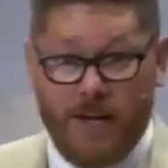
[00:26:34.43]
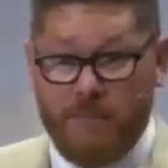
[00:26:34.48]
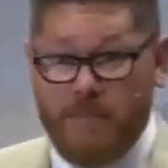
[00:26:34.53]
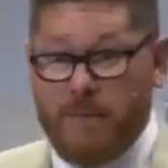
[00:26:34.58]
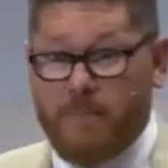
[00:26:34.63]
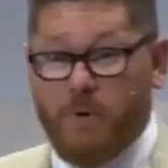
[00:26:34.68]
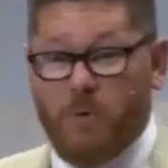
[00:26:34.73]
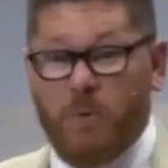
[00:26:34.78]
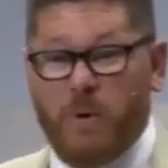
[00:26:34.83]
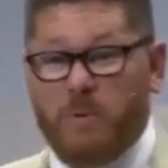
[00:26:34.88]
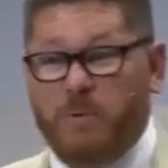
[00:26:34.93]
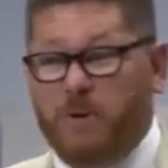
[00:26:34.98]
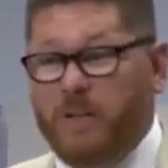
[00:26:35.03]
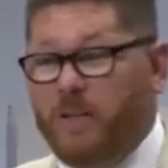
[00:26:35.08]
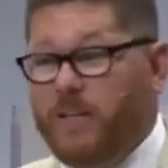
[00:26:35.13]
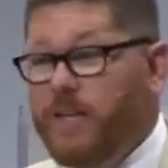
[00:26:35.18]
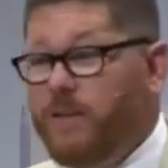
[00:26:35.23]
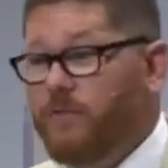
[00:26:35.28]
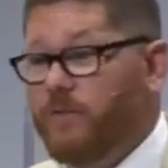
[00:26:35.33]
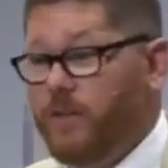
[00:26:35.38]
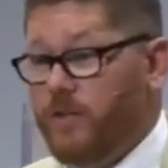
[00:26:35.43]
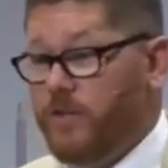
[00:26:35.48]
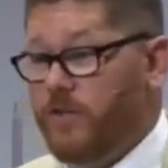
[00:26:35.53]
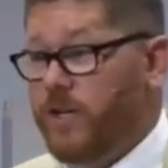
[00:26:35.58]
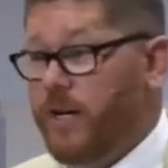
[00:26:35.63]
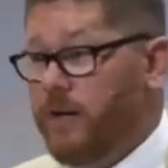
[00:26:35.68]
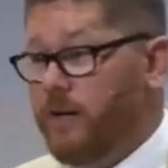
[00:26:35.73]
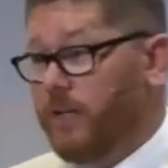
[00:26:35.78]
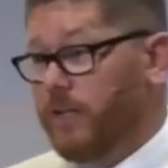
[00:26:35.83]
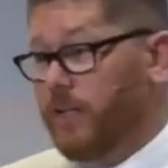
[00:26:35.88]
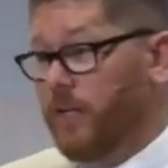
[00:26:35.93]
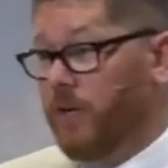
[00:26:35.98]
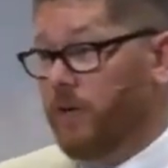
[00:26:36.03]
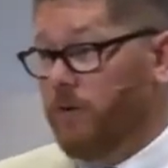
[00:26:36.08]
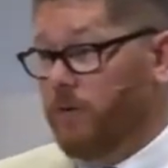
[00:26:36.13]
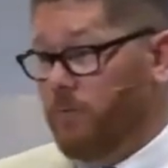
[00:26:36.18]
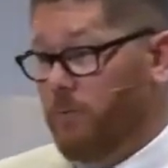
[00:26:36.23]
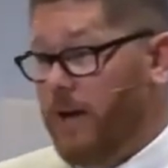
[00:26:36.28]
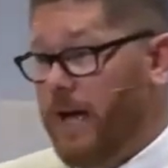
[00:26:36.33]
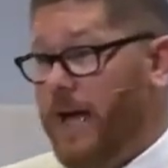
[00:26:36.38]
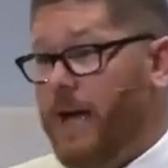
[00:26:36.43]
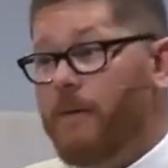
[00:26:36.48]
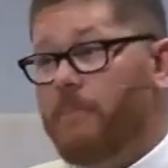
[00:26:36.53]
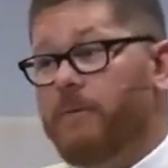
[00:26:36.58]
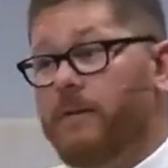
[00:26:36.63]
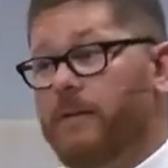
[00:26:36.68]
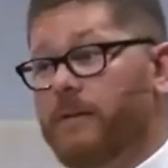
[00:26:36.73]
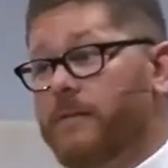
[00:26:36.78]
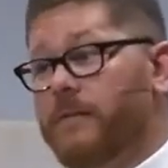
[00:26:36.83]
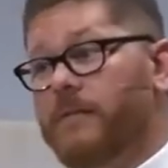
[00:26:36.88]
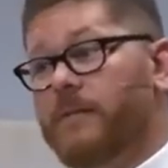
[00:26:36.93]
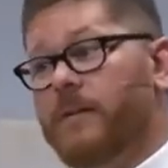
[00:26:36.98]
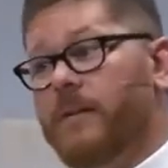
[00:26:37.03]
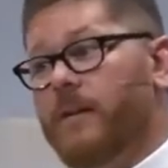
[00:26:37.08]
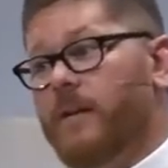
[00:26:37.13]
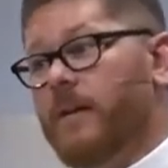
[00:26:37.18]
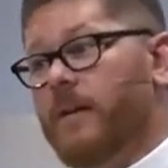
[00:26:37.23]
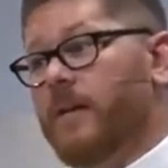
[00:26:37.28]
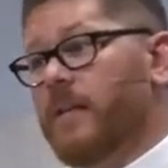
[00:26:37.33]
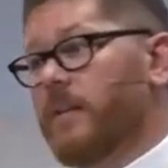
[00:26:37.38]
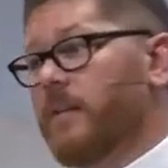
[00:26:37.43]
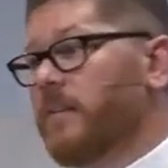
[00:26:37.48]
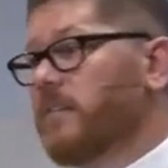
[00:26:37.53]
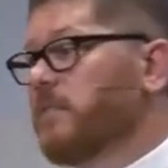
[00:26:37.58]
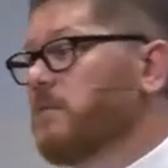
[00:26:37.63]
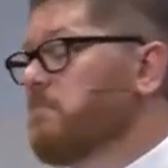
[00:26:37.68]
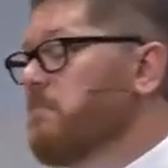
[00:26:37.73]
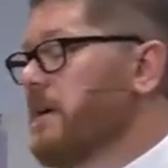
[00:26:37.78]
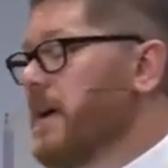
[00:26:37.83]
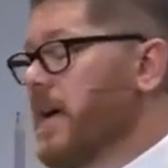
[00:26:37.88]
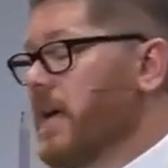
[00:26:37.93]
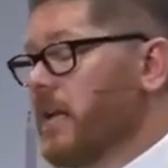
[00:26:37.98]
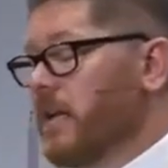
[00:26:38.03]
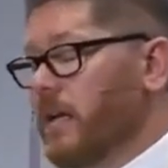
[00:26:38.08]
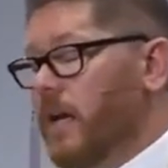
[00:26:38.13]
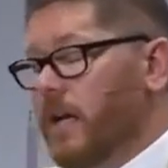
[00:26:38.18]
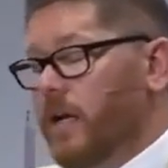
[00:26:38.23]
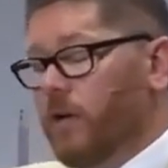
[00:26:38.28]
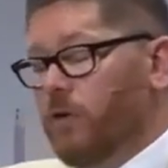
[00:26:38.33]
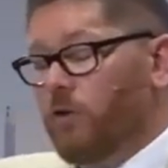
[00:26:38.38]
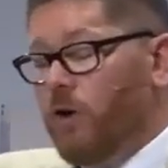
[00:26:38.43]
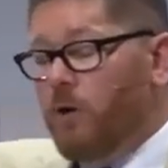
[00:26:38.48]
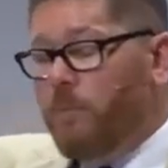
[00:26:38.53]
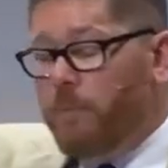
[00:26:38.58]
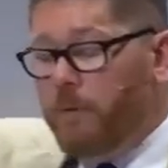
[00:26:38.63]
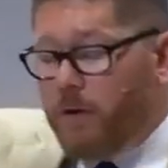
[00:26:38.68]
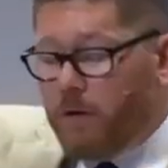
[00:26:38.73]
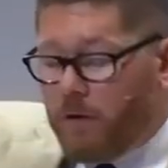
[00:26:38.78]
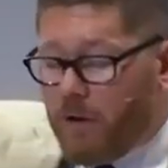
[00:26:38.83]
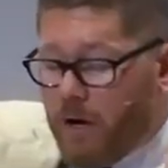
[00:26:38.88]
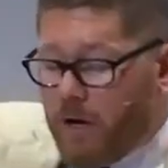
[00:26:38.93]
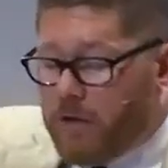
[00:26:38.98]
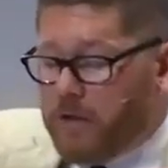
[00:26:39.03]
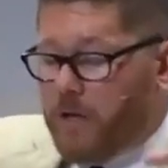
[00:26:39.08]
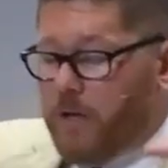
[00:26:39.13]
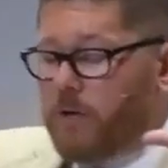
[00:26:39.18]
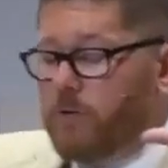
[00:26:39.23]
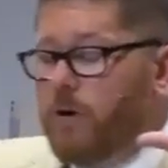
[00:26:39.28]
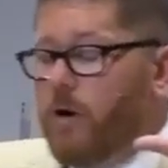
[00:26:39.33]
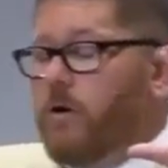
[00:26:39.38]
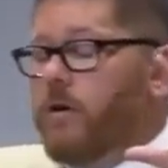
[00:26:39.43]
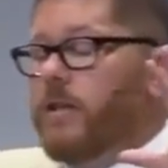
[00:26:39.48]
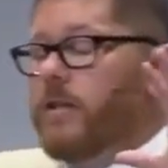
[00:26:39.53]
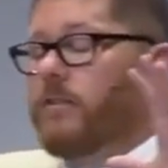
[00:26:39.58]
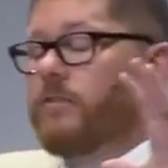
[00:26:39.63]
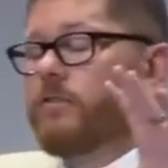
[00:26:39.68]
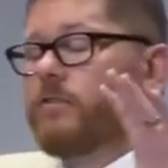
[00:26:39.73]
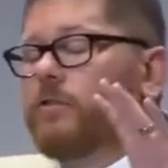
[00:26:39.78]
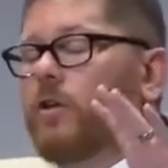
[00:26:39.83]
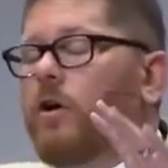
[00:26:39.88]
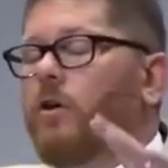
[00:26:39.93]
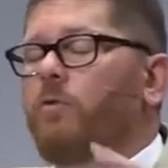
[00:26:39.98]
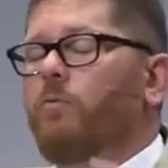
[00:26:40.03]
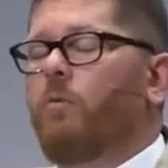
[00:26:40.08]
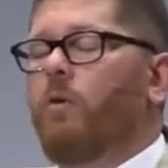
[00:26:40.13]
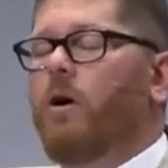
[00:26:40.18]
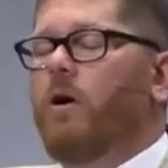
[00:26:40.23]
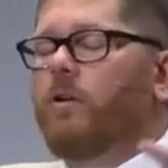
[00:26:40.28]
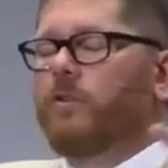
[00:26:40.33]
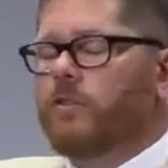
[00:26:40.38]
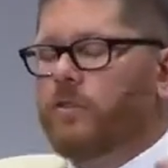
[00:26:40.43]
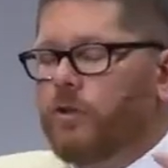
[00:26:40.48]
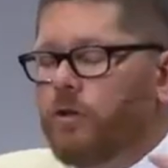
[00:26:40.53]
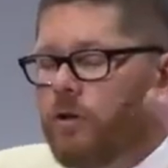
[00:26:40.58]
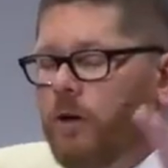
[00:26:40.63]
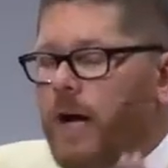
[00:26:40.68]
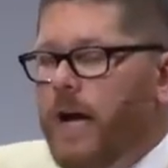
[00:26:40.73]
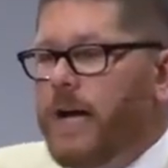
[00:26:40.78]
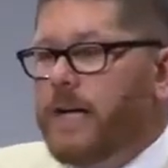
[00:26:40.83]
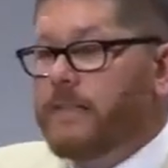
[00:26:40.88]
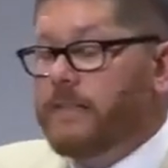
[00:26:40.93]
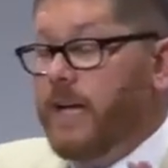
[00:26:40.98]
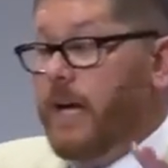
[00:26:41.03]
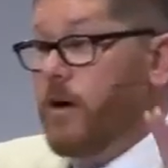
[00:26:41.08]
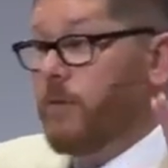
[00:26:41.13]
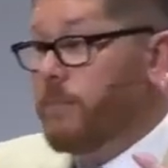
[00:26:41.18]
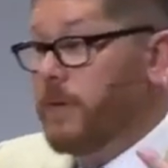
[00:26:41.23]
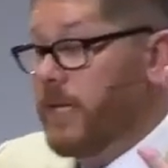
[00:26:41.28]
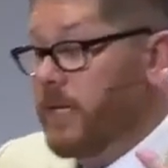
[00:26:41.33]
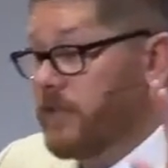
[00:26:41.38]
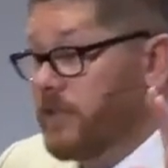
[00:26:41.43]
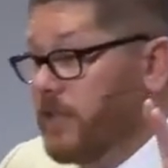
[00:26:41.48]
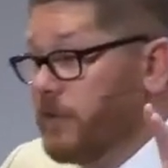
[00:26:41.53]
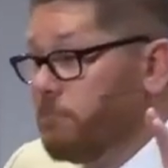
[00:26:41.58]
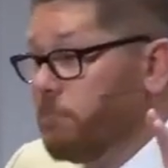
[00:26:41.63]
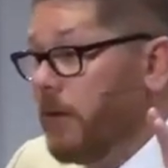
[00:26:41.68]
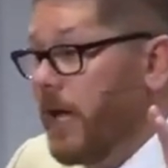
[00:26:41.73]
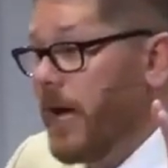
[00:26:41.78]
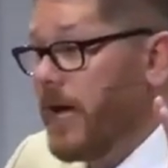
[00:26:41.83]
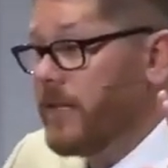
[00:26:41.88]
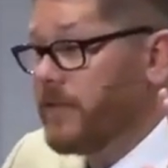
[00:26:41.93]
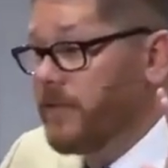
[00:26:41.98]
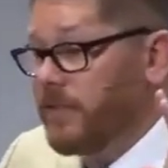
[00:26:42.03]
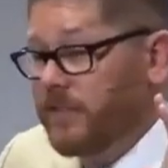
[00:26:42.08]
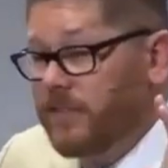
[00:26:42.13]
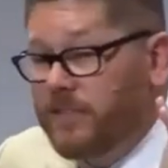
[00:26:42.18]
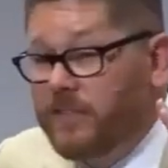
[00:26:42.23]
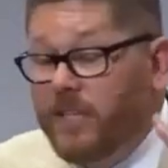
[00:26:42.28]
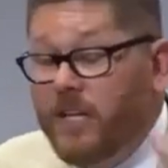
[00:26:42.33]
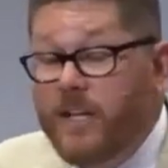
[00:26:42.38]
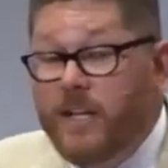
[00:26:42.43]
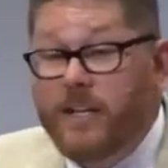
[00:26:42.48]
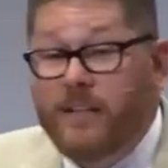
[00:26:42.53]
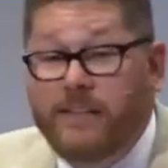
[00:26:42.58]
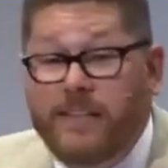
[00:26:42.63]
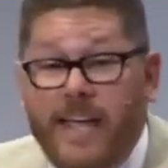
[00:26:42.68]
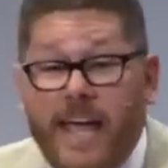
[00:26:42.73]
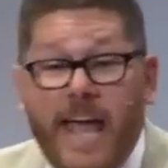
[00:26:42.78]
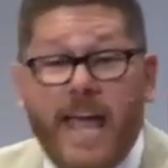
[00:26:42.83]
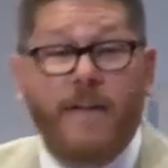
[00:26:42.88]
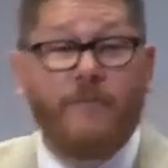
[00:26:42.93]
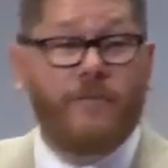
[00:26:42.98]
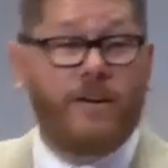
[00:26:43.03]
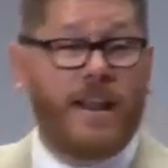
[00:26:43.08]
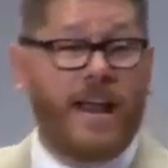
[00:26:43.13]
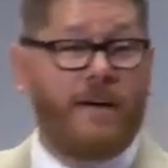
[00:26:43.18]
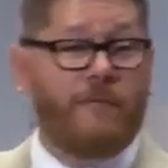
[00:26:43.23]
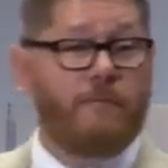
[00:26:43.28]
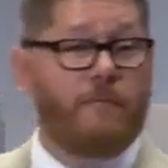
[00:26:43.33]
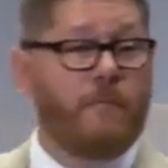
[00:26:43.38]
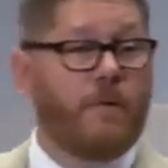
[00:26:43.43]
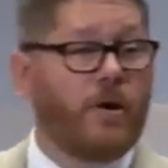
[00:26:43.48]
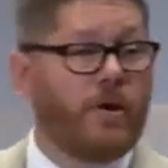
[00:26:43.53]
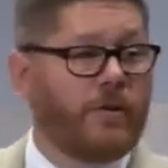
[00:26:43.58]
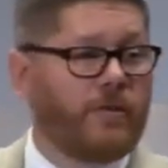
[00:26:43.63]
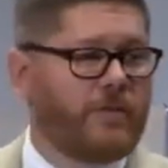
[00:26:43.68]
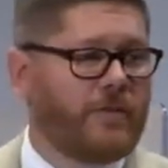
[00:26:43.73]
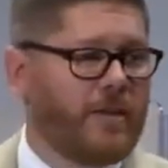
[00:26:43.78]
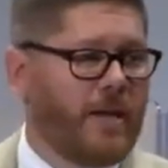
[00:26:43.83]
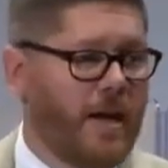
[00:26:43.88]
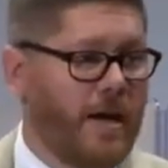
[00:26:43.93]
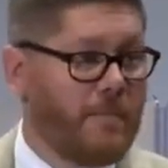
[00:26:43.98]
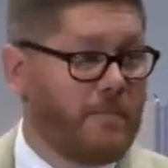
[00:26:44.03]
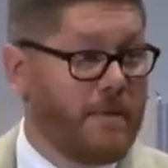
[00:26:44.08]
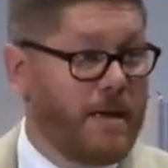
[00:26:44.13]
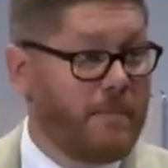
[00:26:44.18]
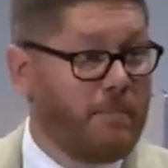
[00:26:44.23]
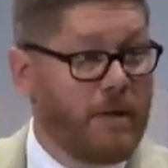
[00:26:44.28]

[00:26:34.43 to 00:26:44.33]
Remember, we were leaving Jericho, and what happens? This man, kind of groping along the Herodian stone walls, cries out because he's blind. He says, Son of David, have mercy on me.